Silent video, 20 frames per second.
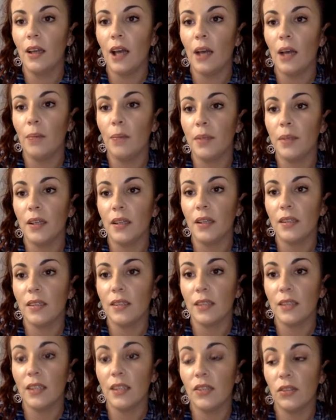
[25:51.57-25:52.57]

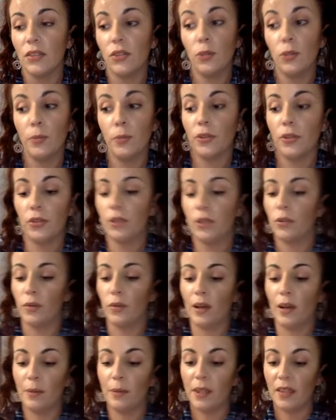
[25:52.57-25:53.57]
because it's super
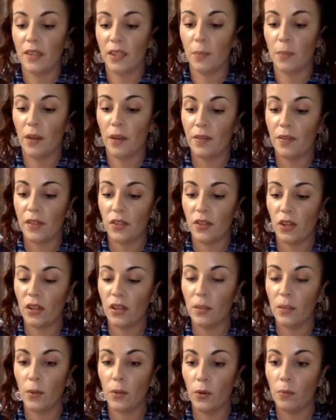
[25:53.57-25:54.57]
true. I mean, this month, it's
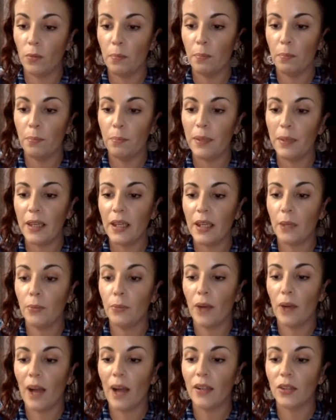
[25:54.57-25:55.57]
all about
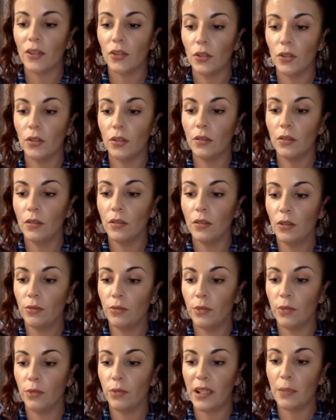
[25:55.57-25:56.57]
being practical,
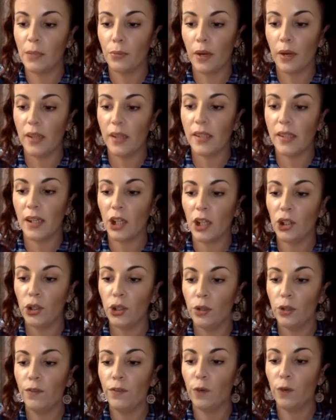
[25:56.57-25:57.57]
really embracing a
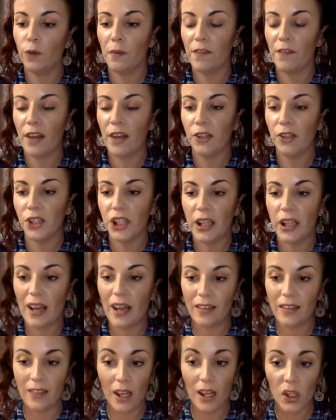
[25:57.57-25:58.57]
new form of energy.
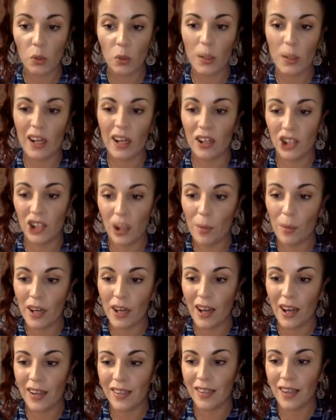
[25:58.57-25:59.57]
And yes, we are
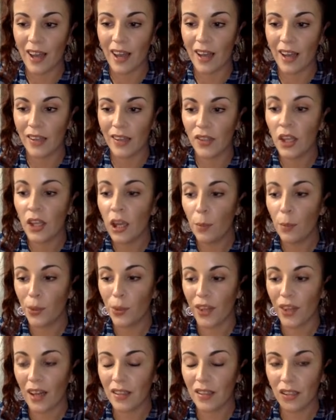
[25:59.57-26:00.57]
Geminis, guys,
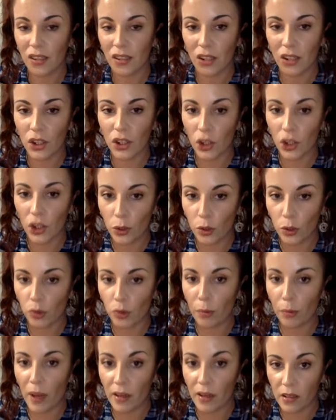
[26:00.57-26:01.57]
but that doesn't excuse
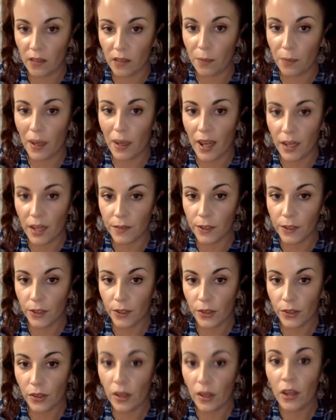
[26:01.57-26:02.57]
repetitive
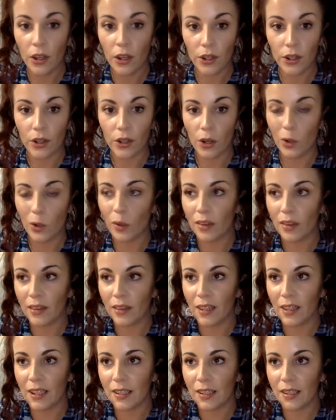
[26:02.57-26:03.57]
behaviors. You know,
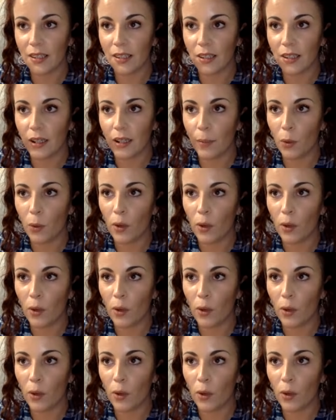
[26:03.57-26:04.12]
it's about